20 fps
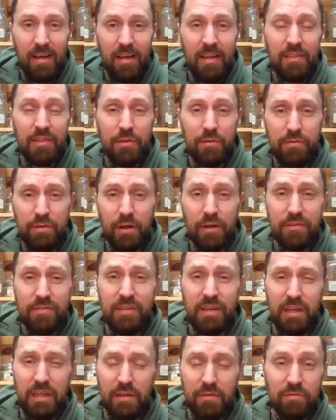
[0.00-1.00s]
in the fair
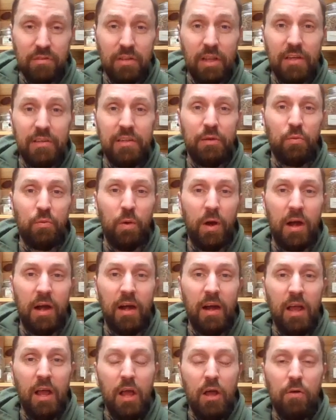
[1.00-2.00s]
city of London
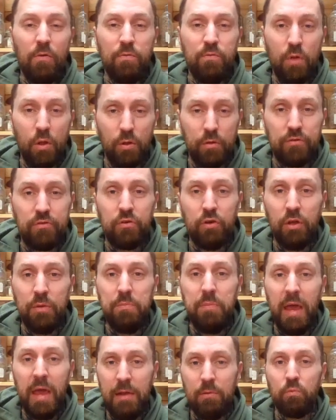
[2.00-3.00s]
where folks could
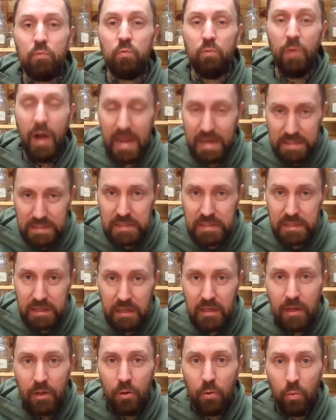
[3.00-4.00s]
pay rent
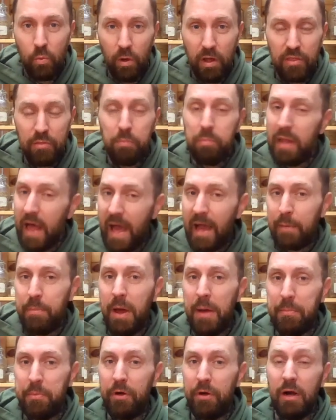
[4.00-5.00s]
with black
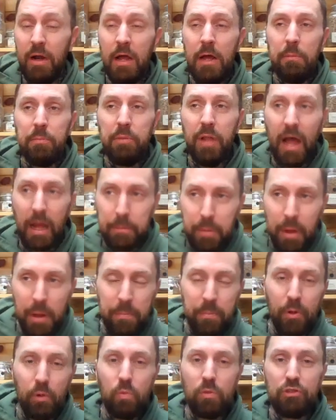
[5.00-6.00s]
pepper. Black
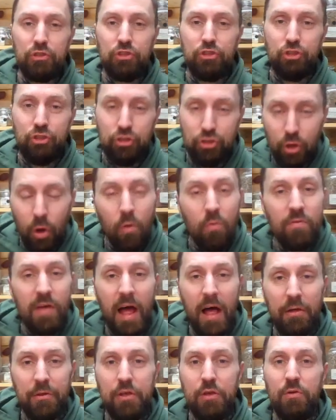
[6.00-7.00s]
pepper was so
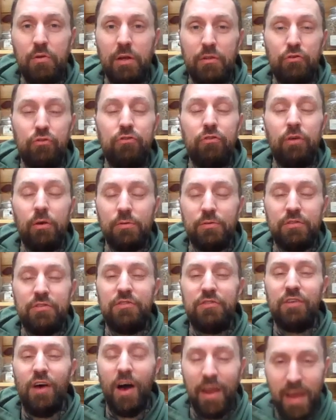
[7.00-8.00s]
valued and so
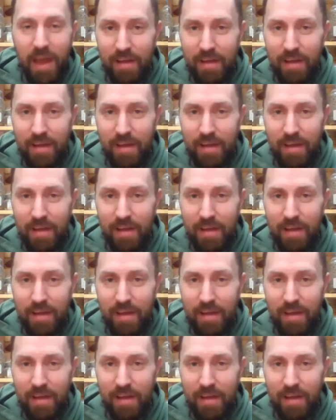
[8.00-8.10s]
sought